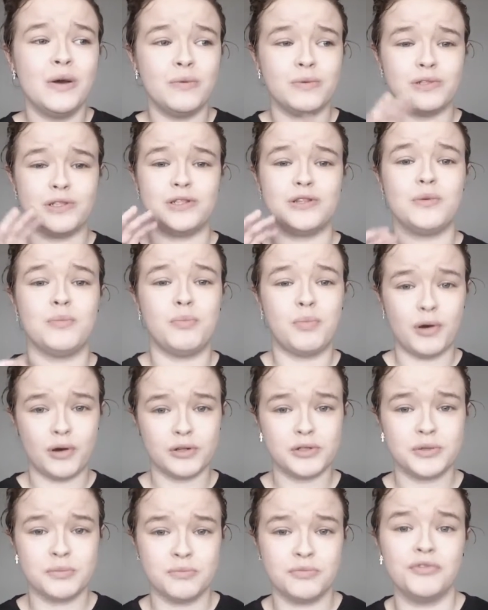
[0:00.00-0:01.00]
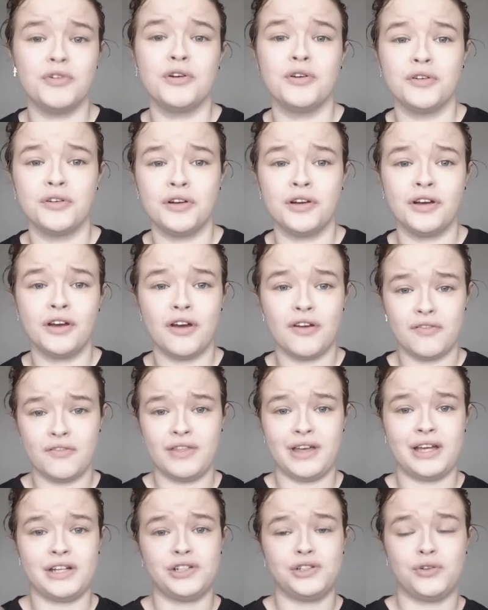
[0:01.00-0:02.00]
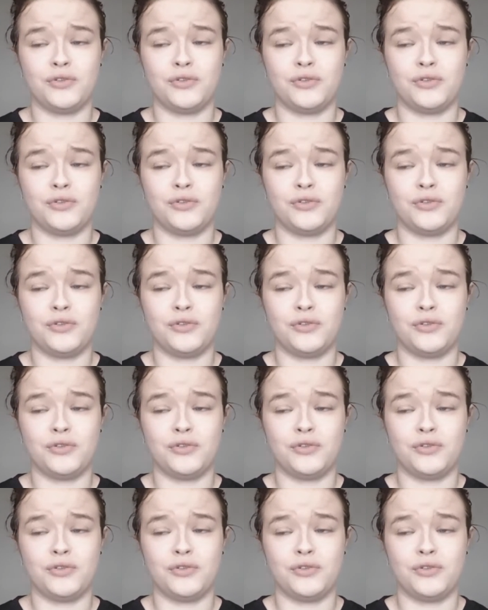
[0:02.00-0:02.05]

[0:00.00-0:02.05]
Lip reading: was at the bottom rung of that